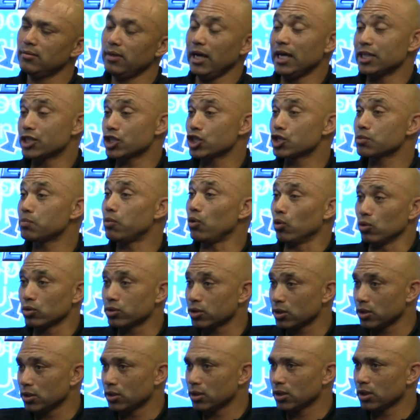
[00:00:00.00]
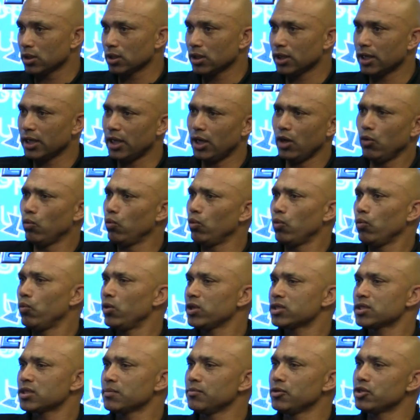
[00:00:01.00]
as a sport? Okay,
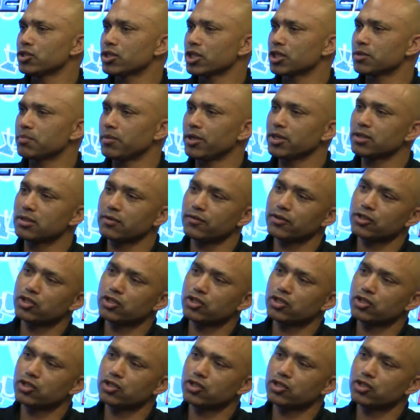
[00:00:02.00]
what's the most expensive